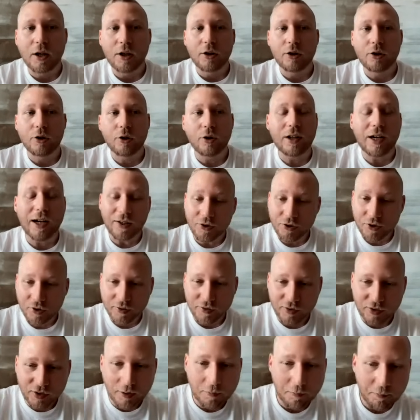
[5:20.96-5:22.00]
You can't
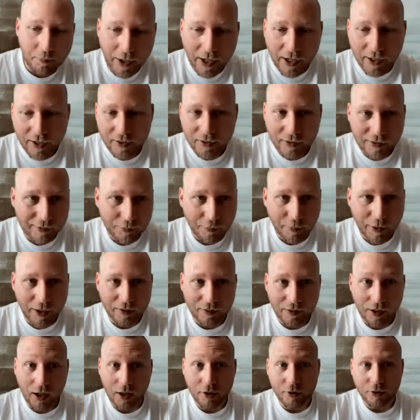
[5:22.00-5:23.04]
just sit back and
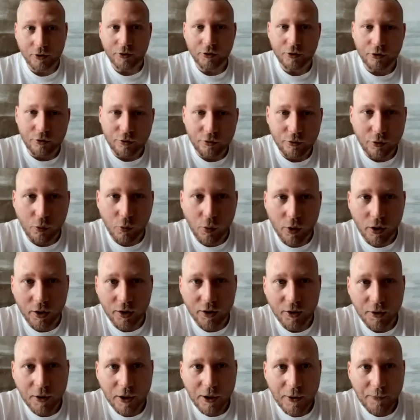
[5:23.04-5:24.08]
expect others to do the
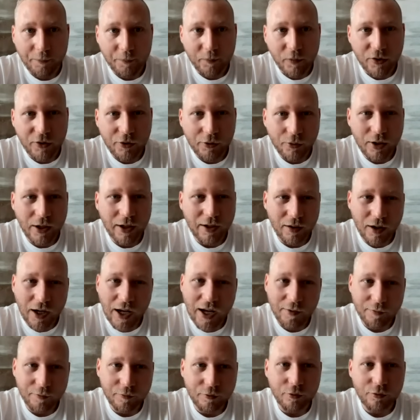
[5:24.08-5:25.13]
work. You kind of
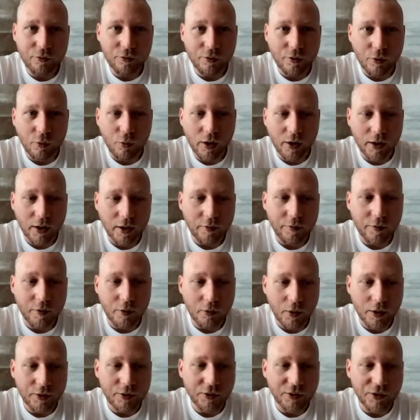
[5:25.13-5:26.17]
have to do the work if you
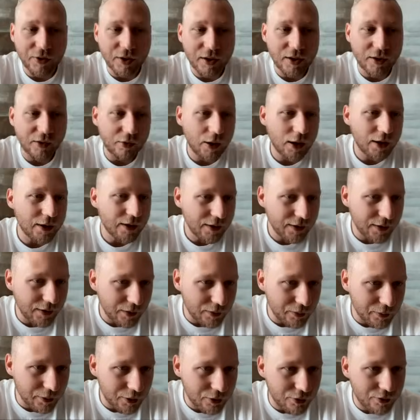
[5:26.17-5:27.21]
want to see this, right? This is
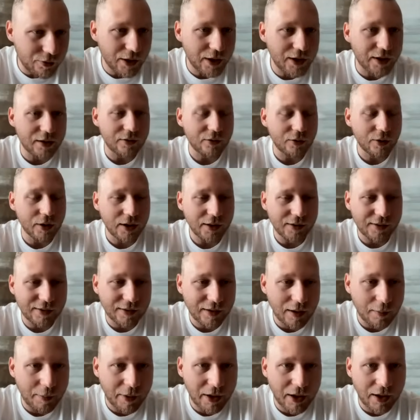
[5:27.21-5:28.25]
what Tricky is
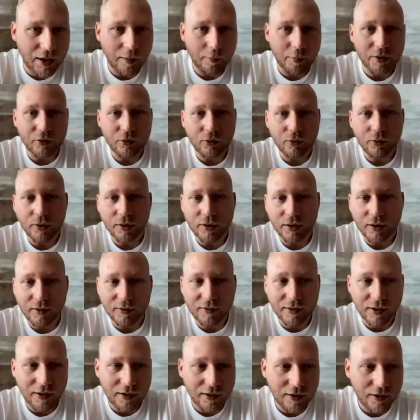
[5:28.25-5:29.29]
stepping up and doing this,
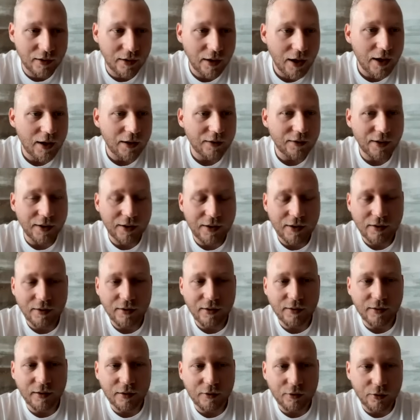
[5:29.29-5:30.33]
taking
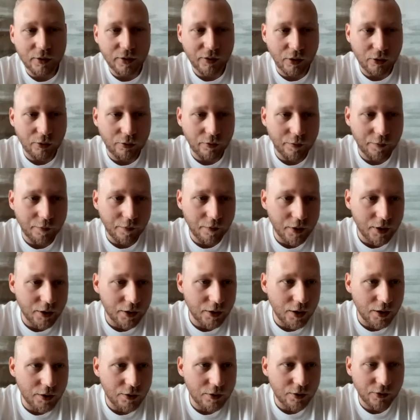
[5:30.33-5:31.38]
this into his
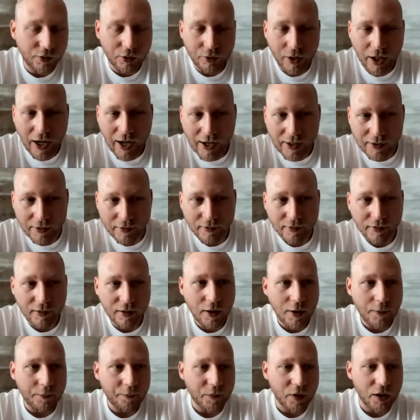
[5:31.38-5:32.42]
own hands,
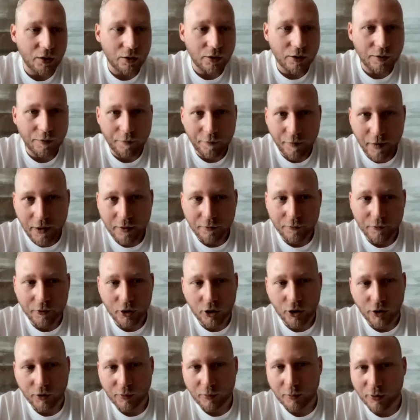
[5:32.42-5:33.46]
you know, the fate of the
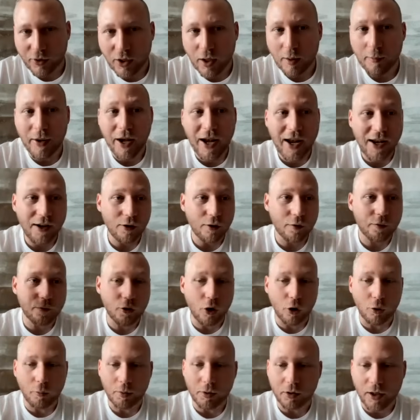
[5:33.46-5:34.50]
Cosmos Hub and of
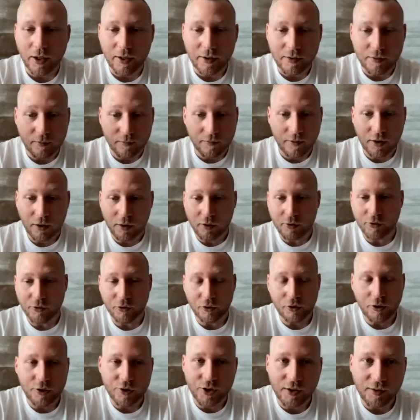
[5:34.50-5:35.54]
Noble and their
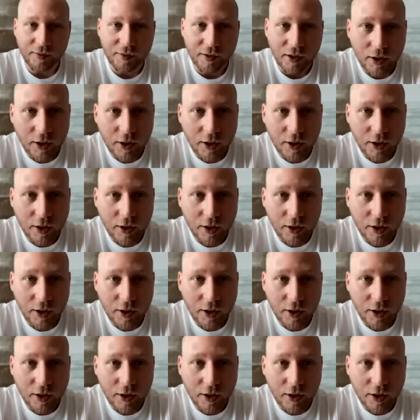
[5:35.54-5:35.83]
synergies.